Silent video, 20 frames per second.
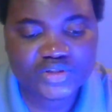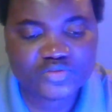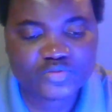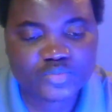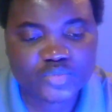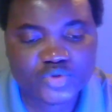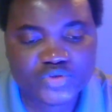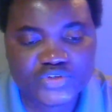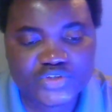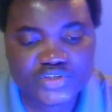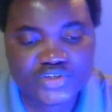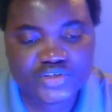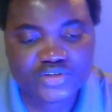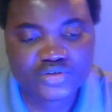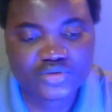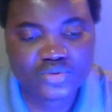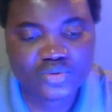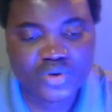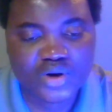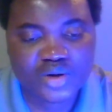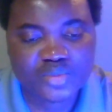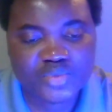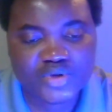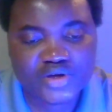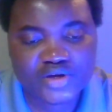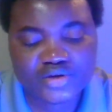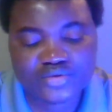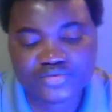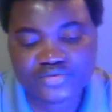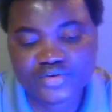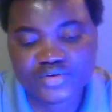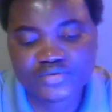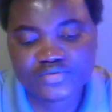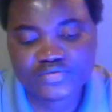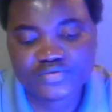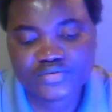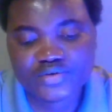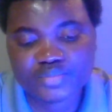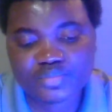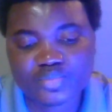Kwame Entchi
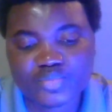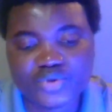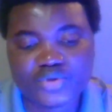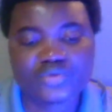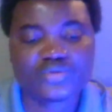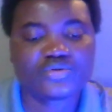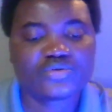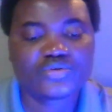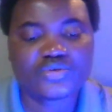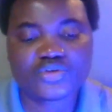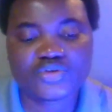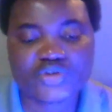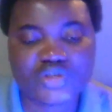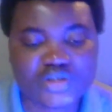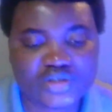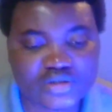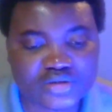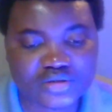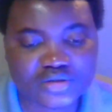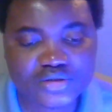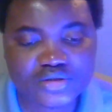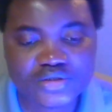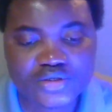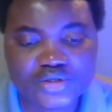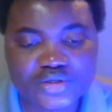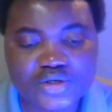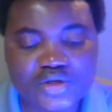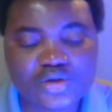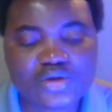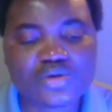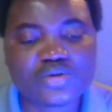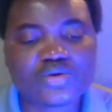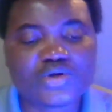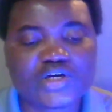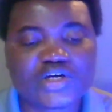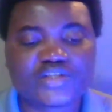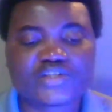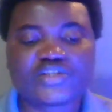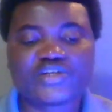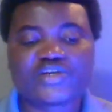from Pong. You can
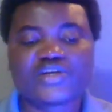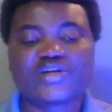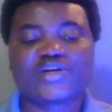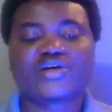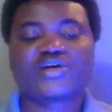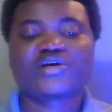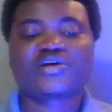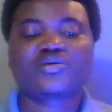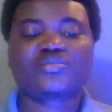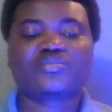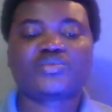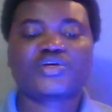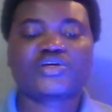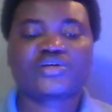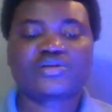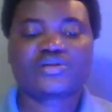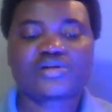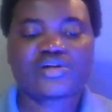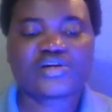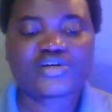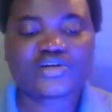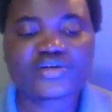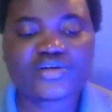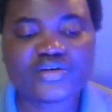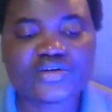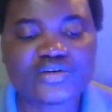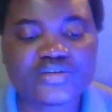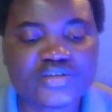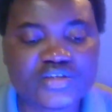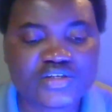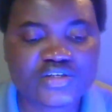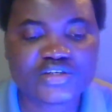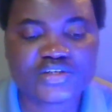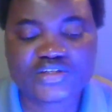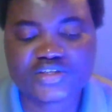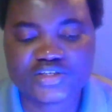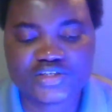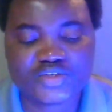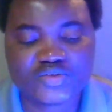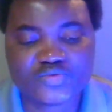look at the name and link it and
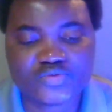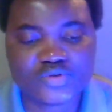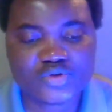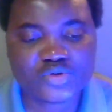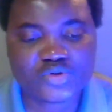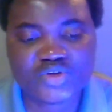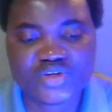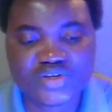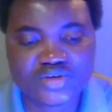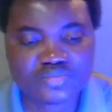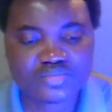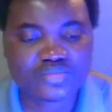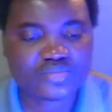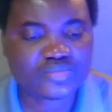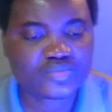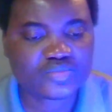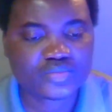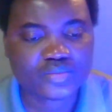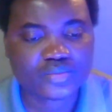then just follow him.